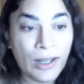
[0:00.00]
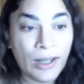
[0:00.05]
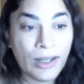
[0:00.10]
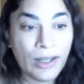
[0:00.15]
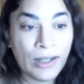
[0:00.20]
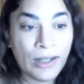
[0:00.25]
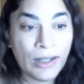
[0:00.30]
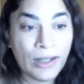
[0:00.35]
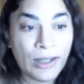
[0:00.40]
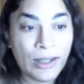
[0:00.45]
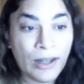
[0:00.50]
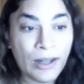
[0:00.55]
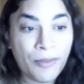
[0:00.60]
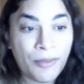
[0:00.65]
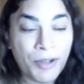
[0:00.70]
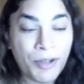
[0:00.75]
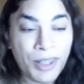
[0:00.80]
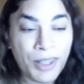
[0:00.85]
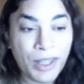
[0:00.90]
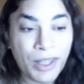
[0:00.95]
and
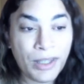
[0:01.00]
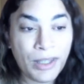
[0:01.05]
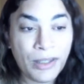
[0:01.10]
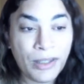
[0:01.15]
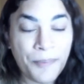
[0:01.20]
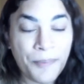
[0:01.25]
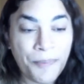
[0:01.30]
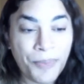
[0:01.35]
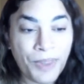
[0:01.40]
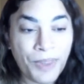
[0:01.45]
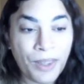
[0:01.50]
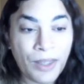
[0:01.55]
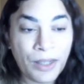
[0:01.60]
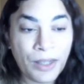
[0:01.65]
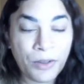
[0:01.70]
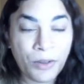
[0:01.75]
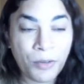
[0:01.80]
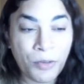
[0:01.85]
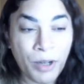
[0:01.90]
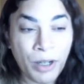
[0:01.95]
everything
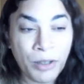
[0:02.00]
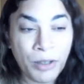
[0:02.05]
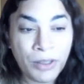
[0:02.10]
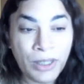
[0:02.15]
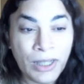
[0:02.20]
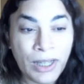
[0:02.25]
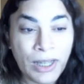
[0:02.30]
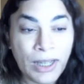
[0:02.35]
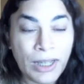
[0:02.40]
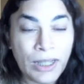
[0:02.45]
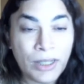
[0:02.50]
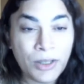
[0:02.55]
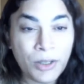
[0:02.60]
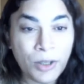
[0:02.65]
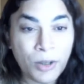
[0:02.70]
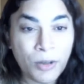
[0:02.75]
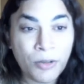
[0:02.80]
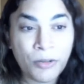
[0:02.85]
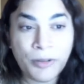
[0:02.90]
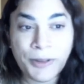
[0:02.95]
that's around.
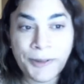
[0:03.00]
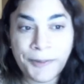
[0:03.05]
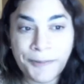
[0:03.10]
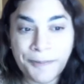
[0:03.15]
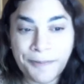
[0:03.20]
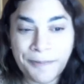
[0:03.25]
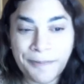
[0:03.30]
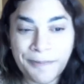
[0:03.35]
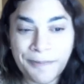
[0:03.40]
So